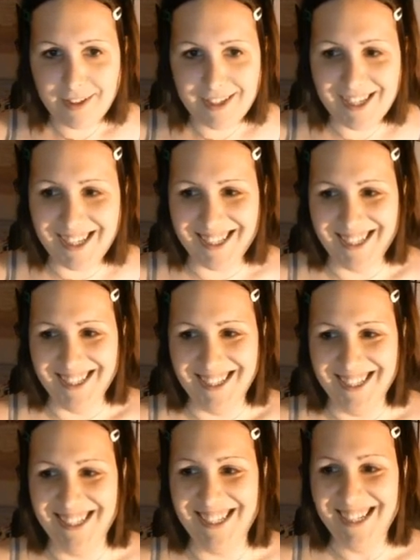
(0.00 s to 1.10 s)

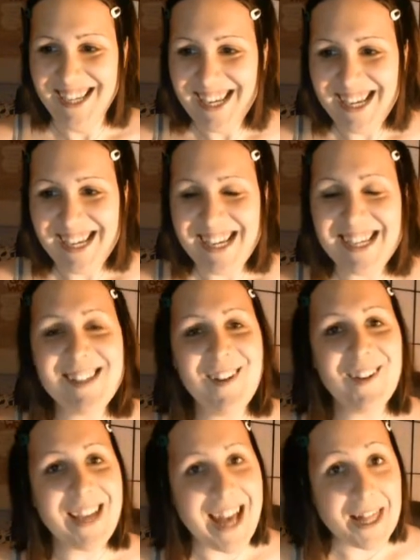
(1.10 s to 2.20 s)
it's
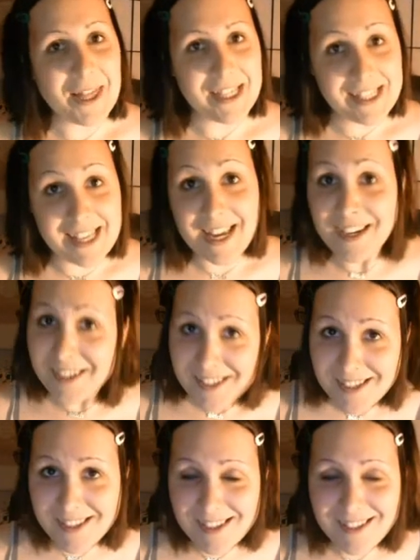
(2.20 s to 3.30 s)
not Kathy's anus.
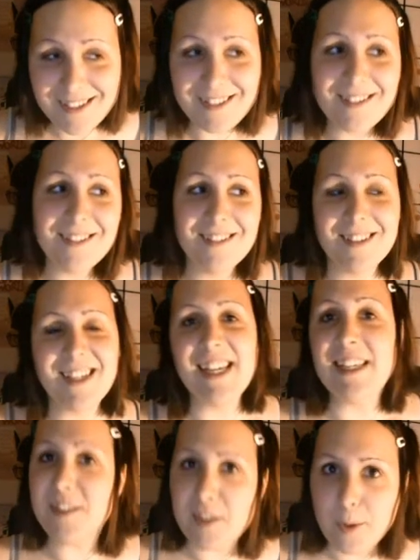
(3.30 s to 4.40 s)

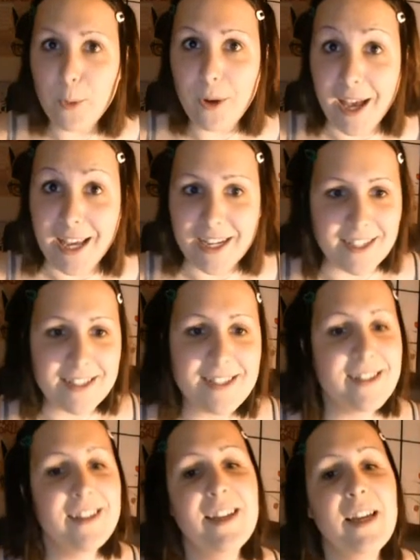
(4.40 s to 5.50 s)
It's your anus.
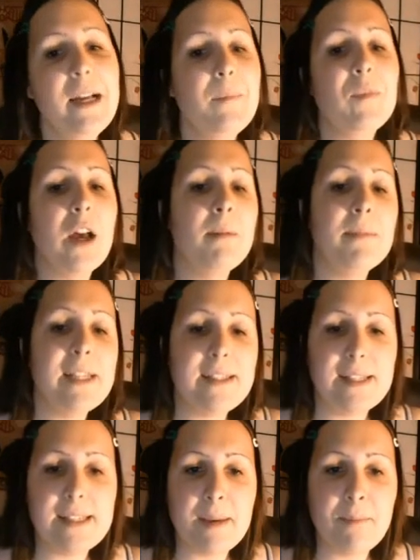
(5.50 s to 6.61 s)
Um, this
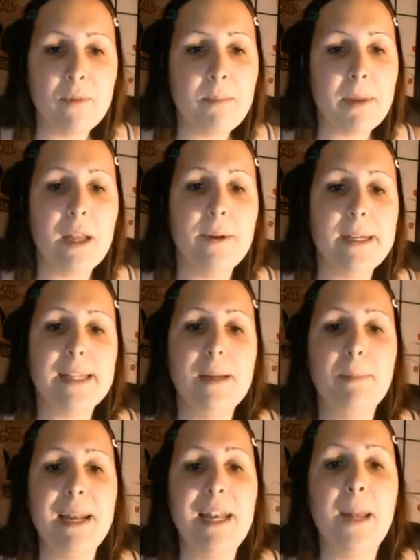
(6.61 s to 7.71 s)
this hemorrhoid pillow, it's a little
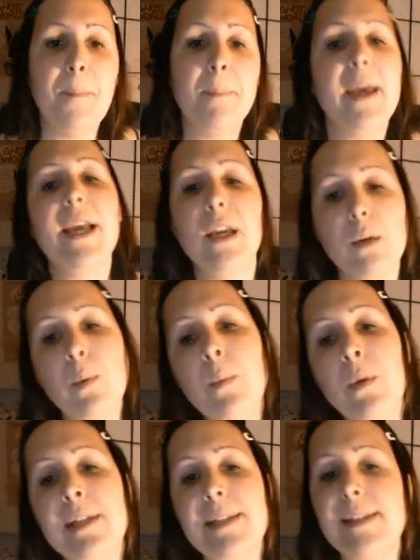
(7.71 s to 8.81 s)
bit lumpy. You wouldn't
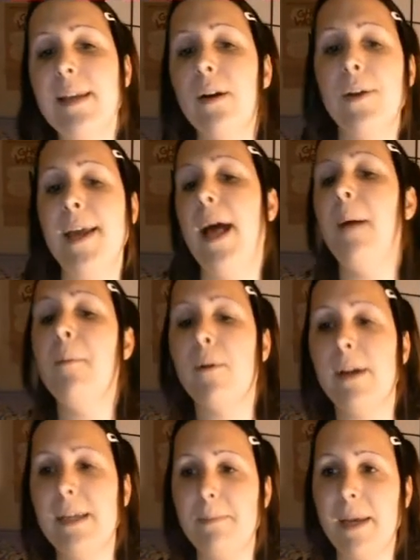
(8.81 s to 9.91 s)
want to sit on a
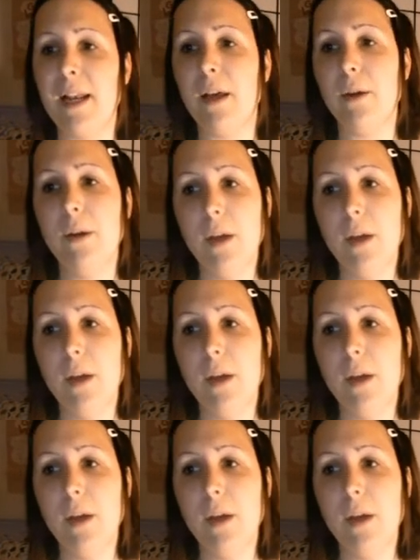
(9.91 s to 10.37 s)
hemorrhoid pillow